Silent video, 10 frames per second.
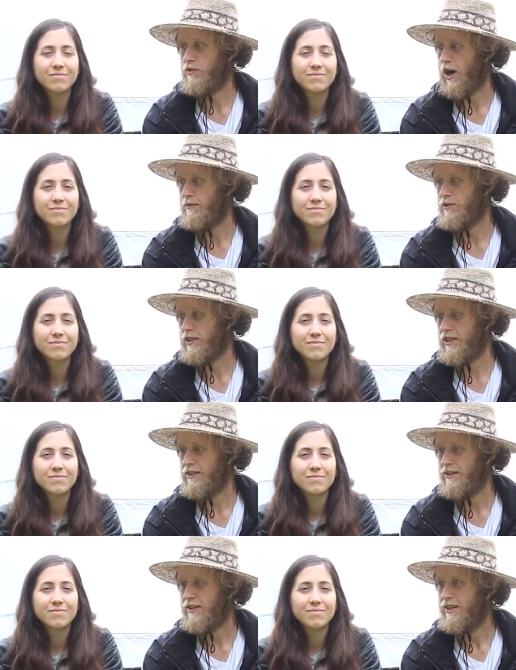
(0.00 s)
Speaker 1: property
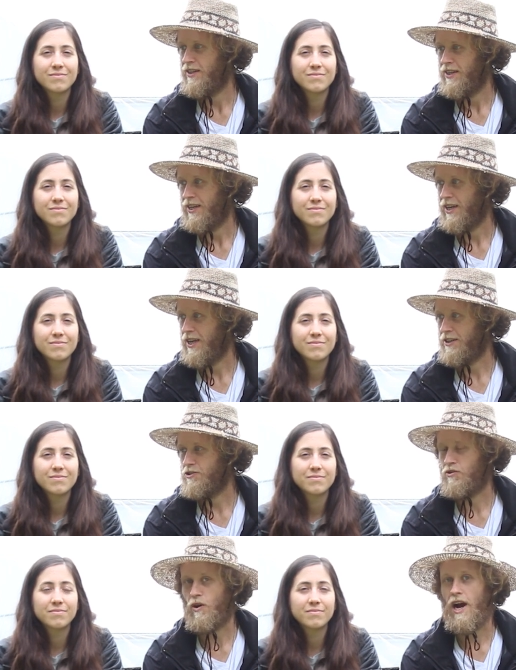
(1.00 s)
and
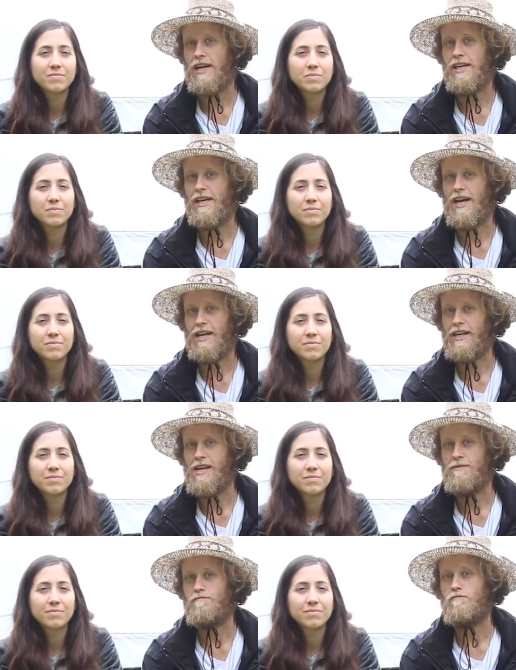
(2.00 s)
try it at
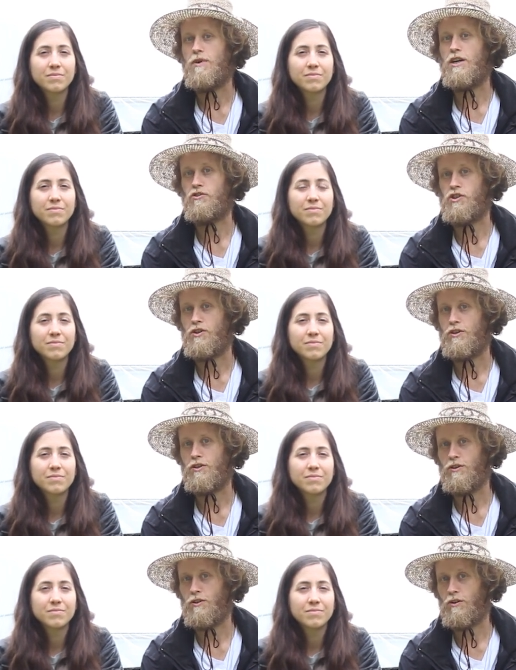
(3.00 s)
a much
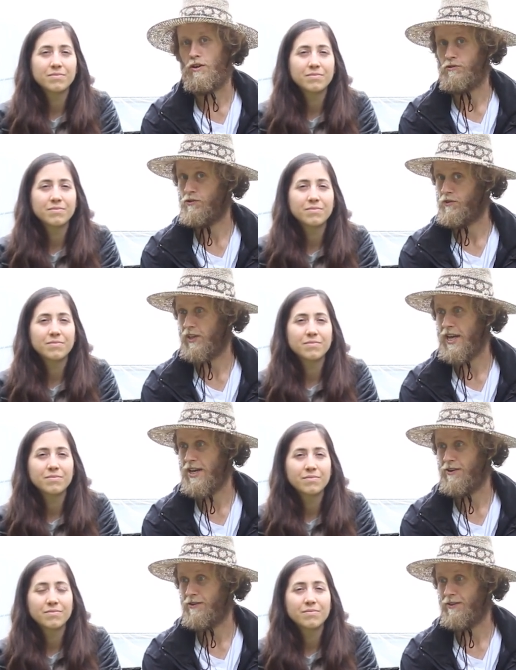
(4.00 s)
larger
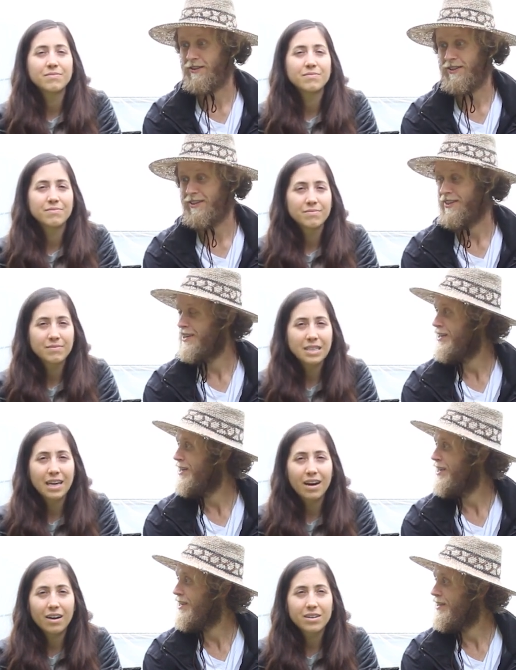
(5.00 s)
scale.
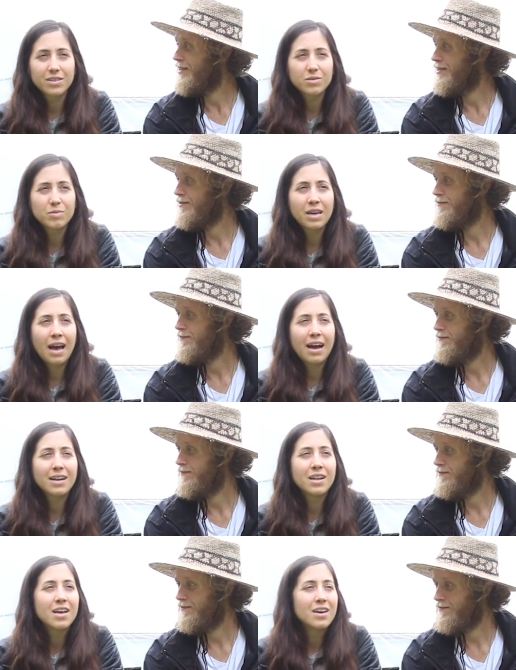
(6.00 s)
Speaker 2: Yeah, because we had
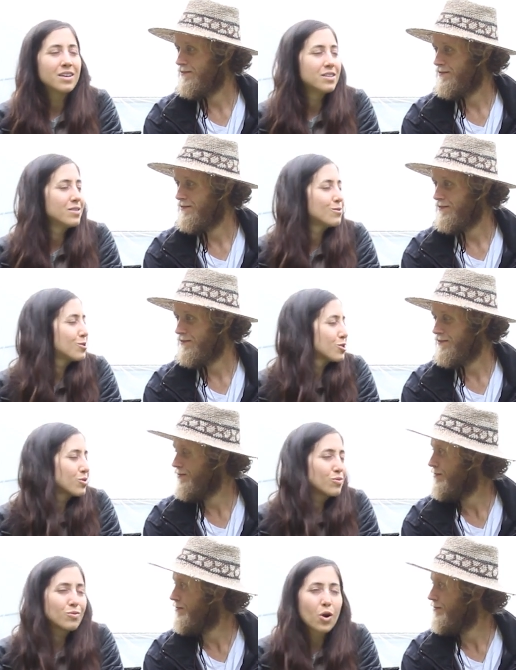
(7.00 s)

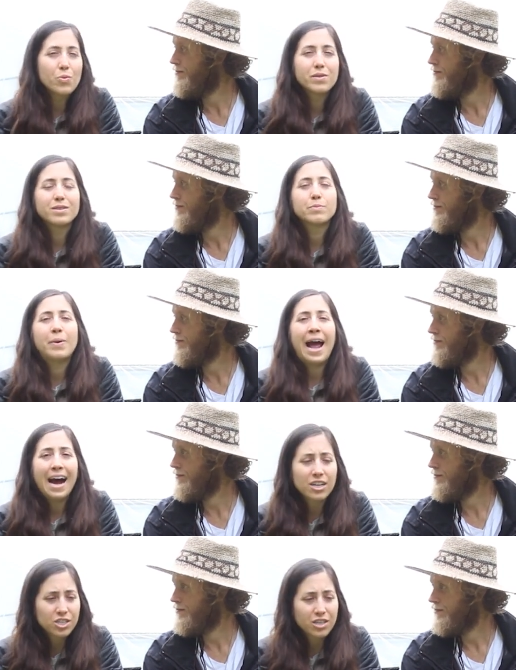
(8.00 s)
just grown this
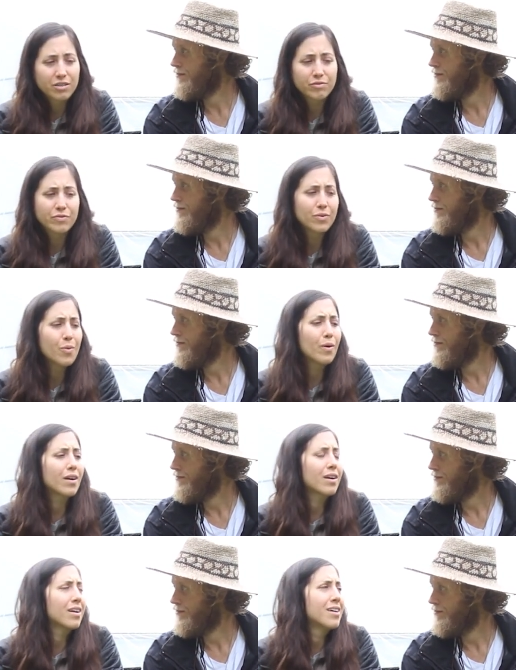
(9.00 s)
passion
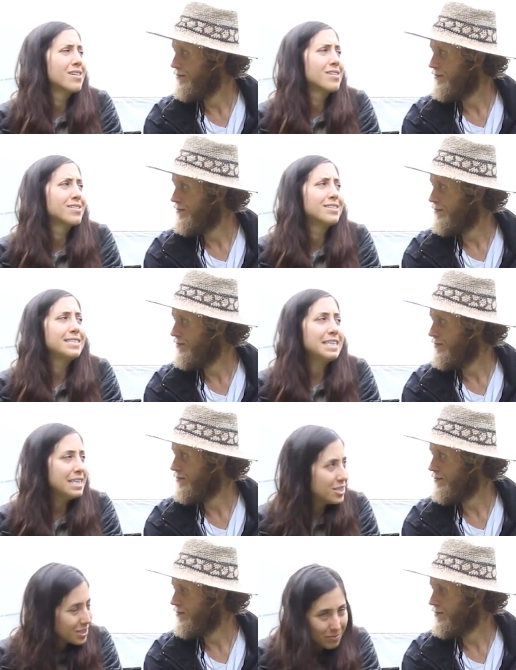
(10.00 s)
for
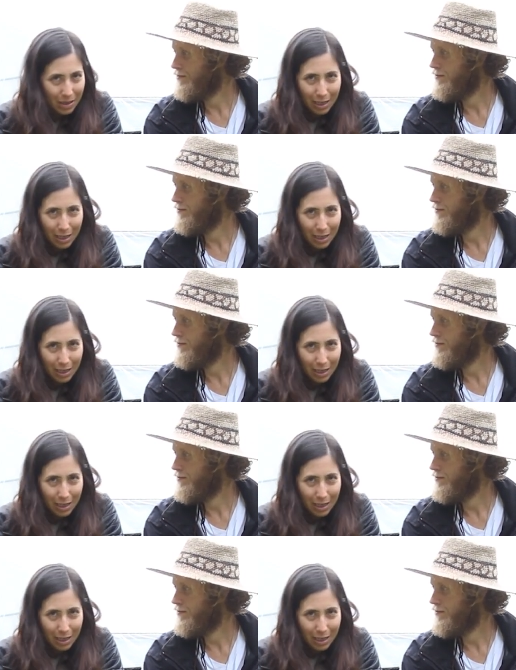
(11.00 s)
teaching